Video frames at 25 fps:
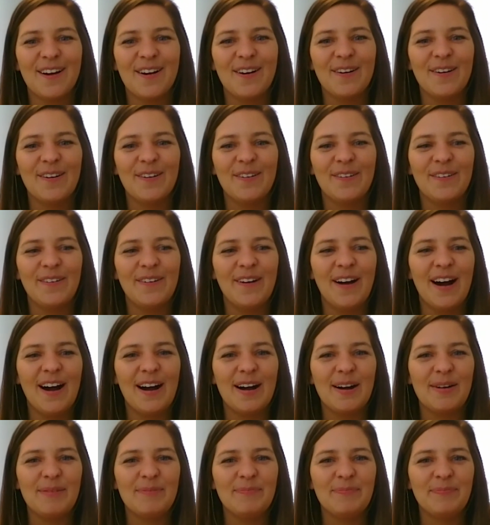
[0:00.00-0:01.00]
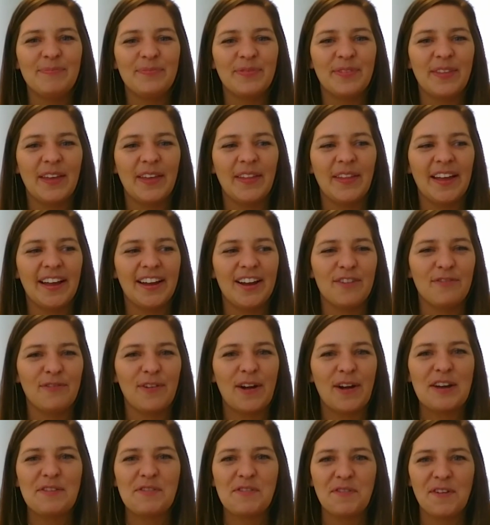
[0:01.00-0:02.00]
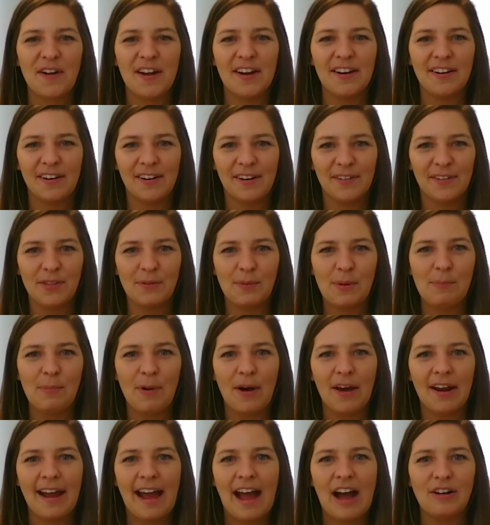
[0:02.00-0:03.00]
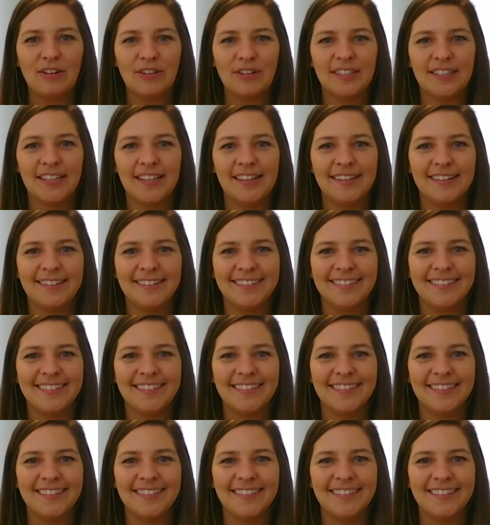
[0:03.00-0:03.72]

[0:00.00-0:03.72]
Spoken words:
So they, like, a friend of a friend heard that we bought a house in